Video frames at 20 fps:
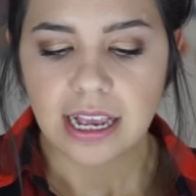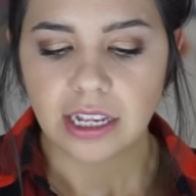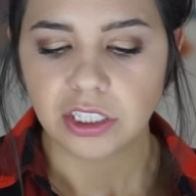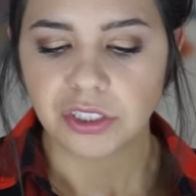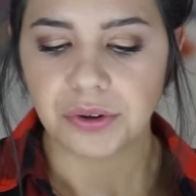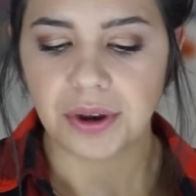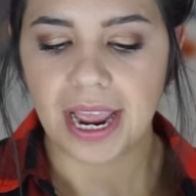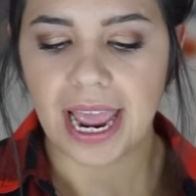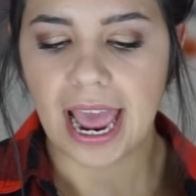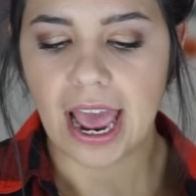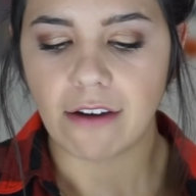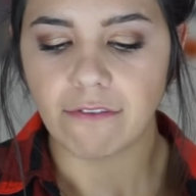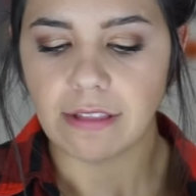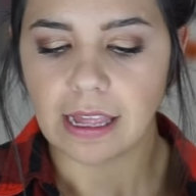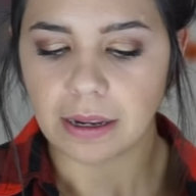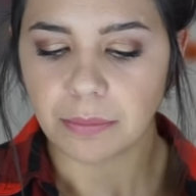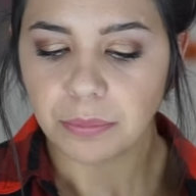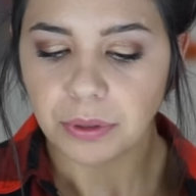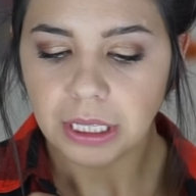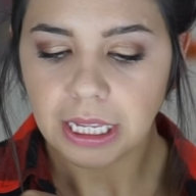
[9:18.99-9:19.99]
So I have
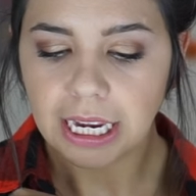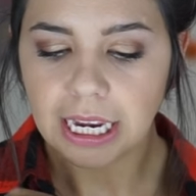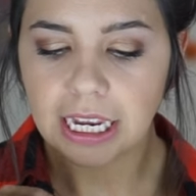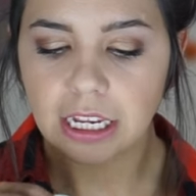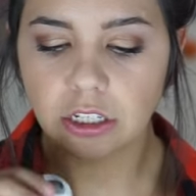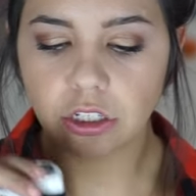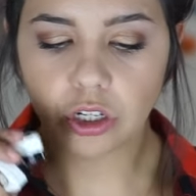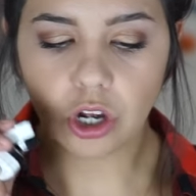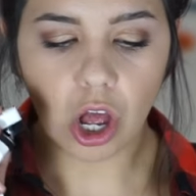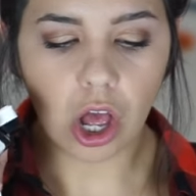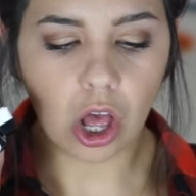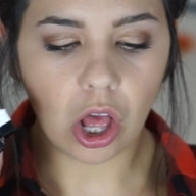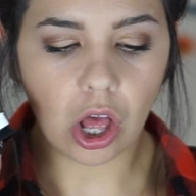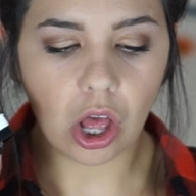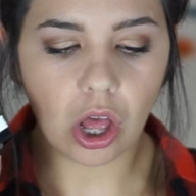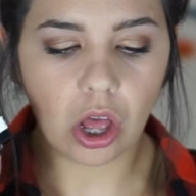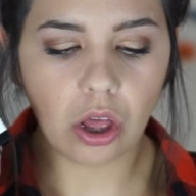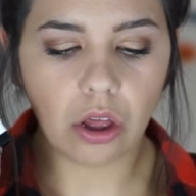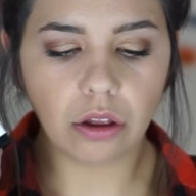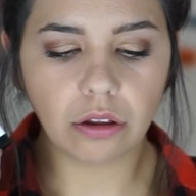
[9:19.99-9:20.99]
like plan,
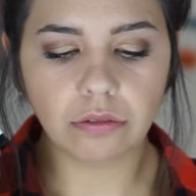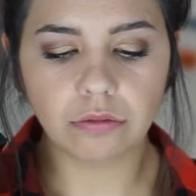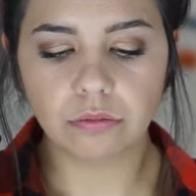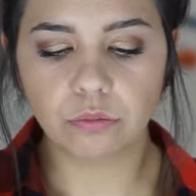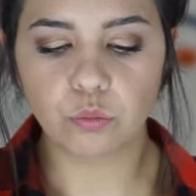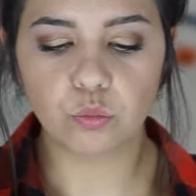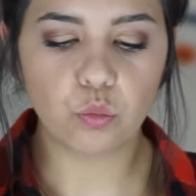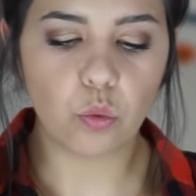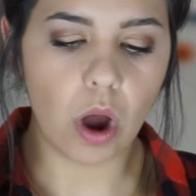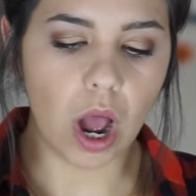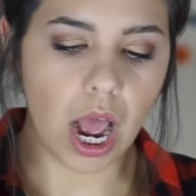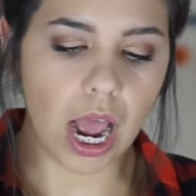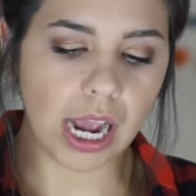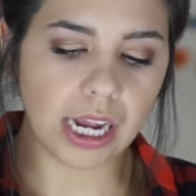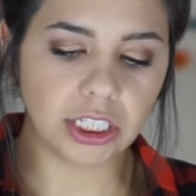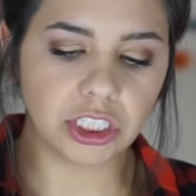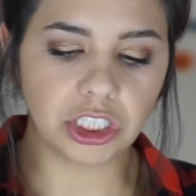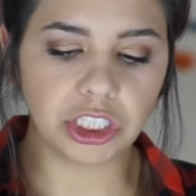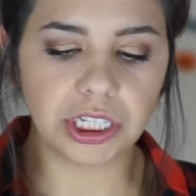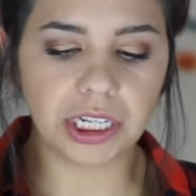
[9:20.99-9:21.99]
call,
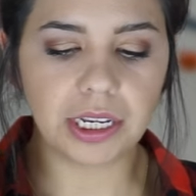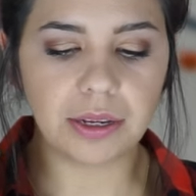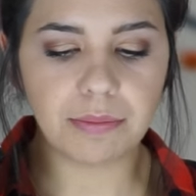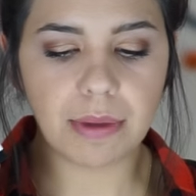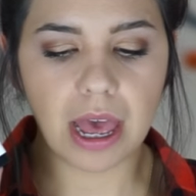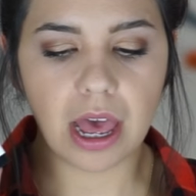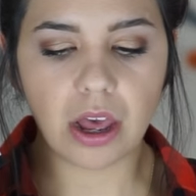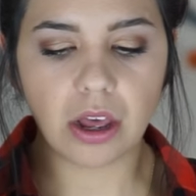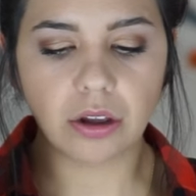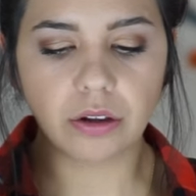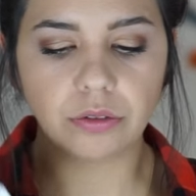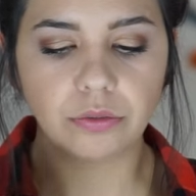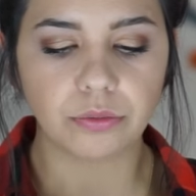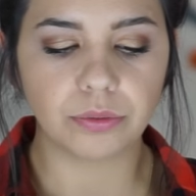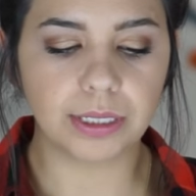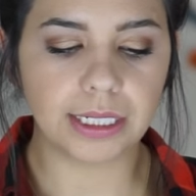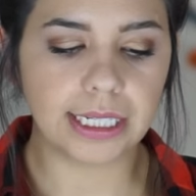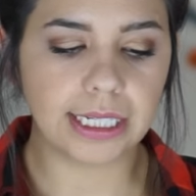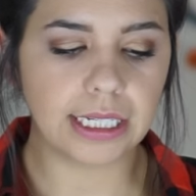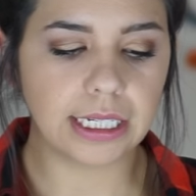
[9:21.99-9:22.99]
watch, email,
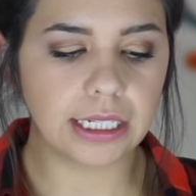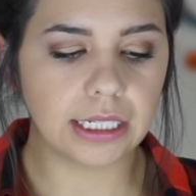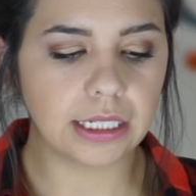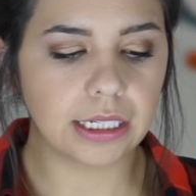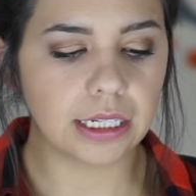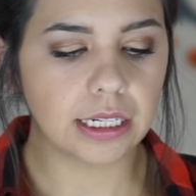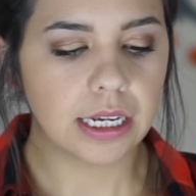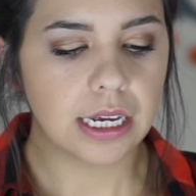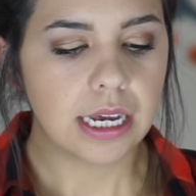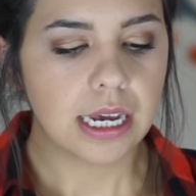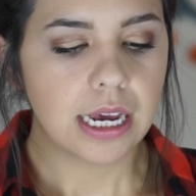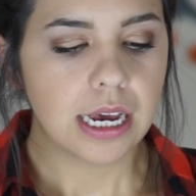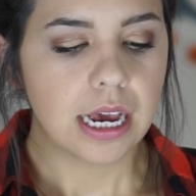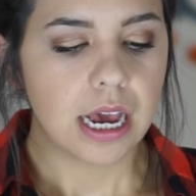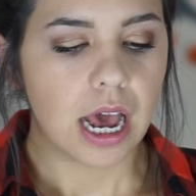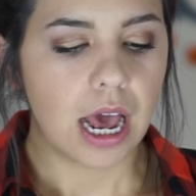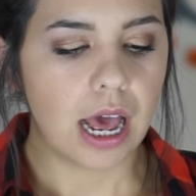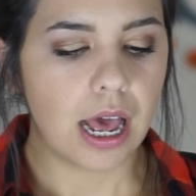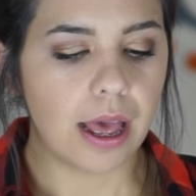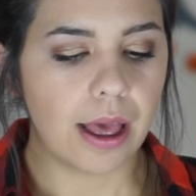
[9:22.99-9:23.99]
read,
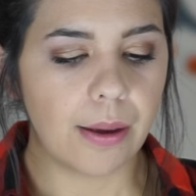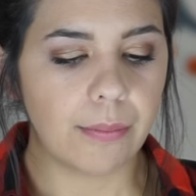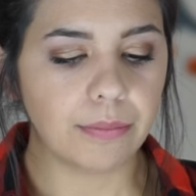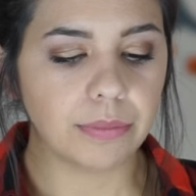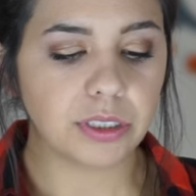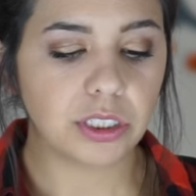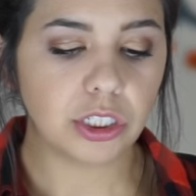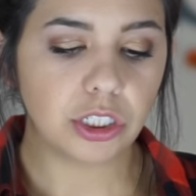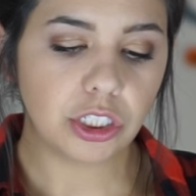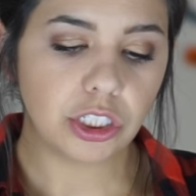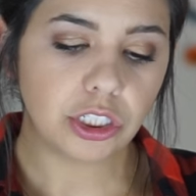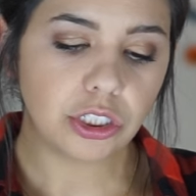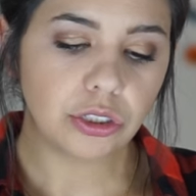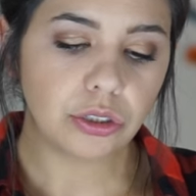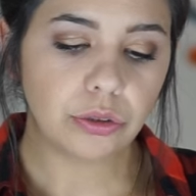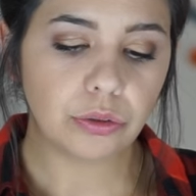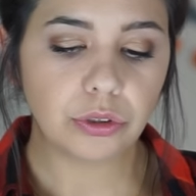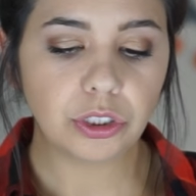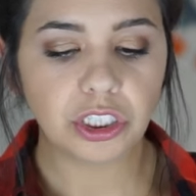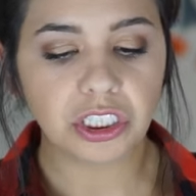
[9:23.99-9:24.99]
um, to
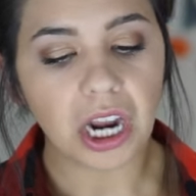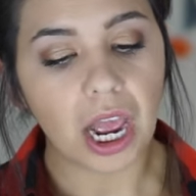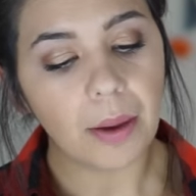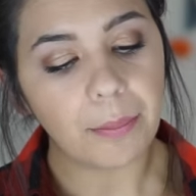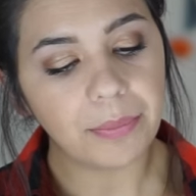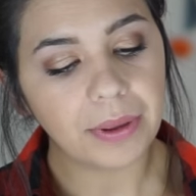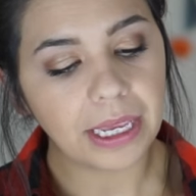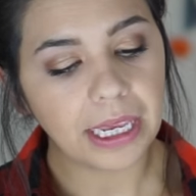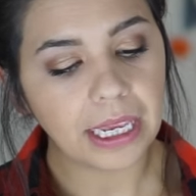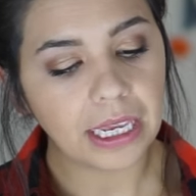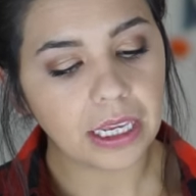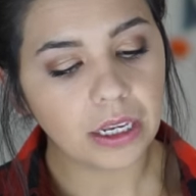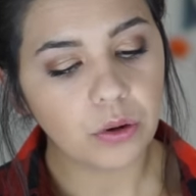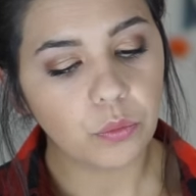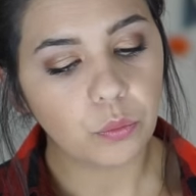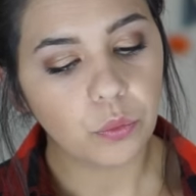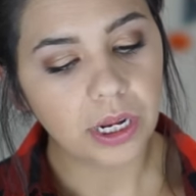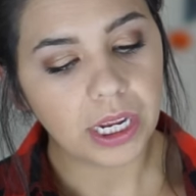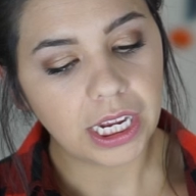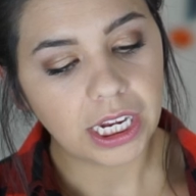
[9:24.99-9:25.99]
do,
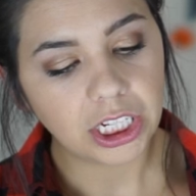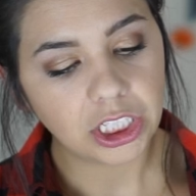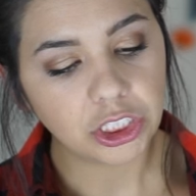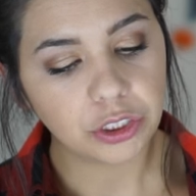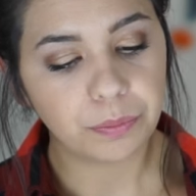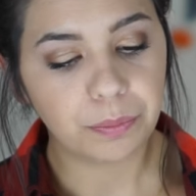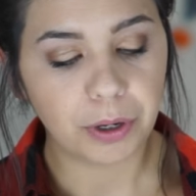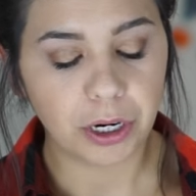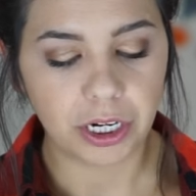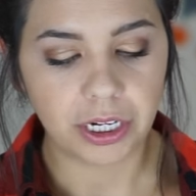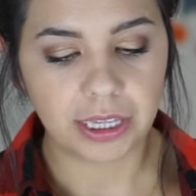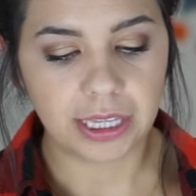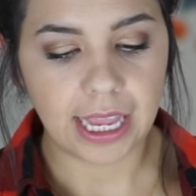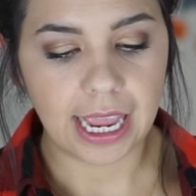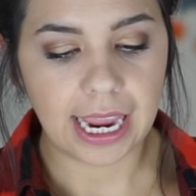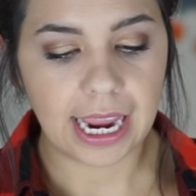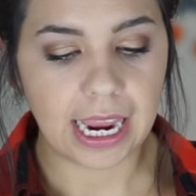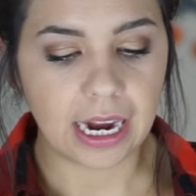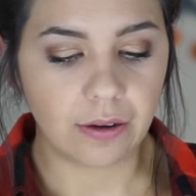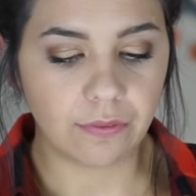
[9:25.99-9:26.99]
shopping, wish,
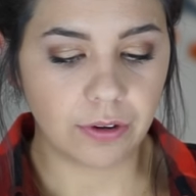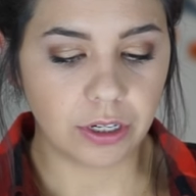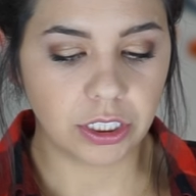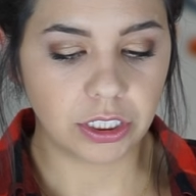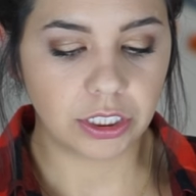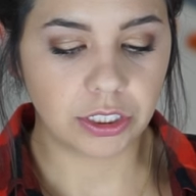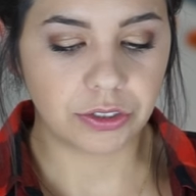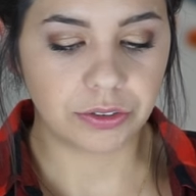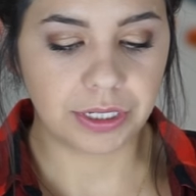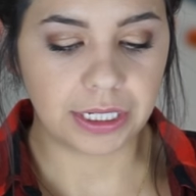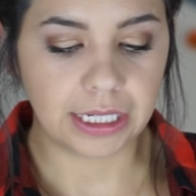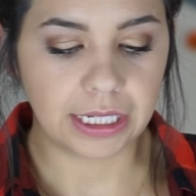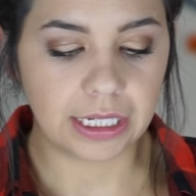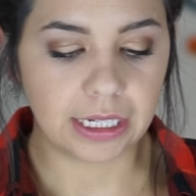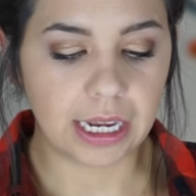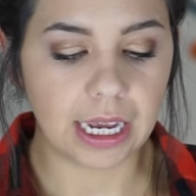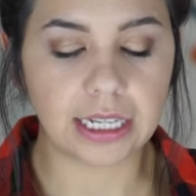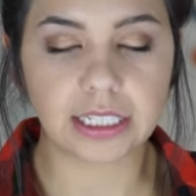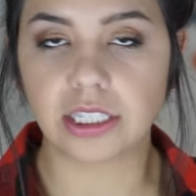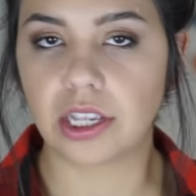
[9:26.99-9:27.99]
birthday,
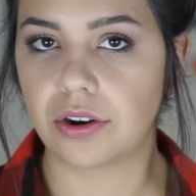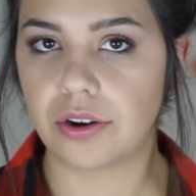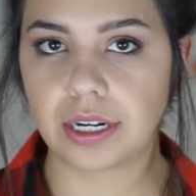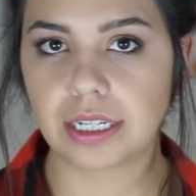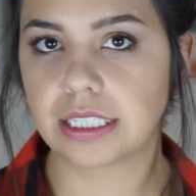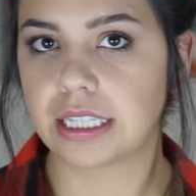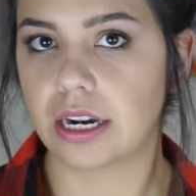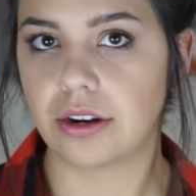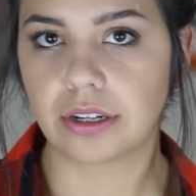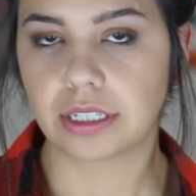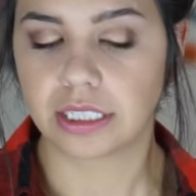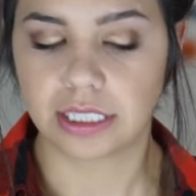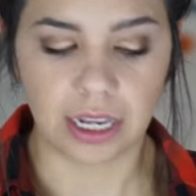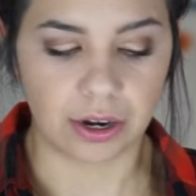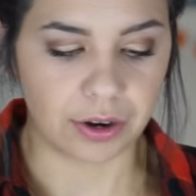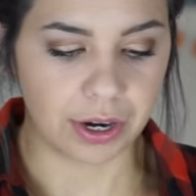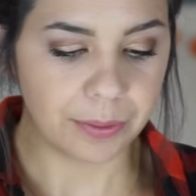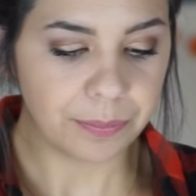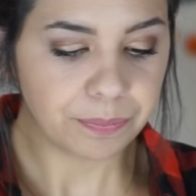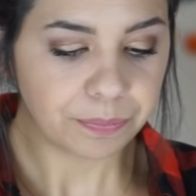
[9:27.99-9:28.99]
anniversary, etc, etc,
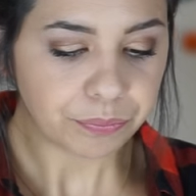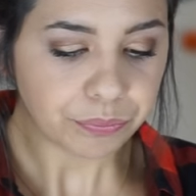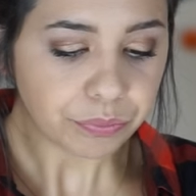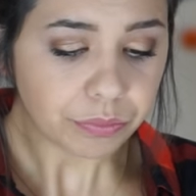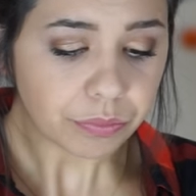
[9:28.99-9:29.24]
etc.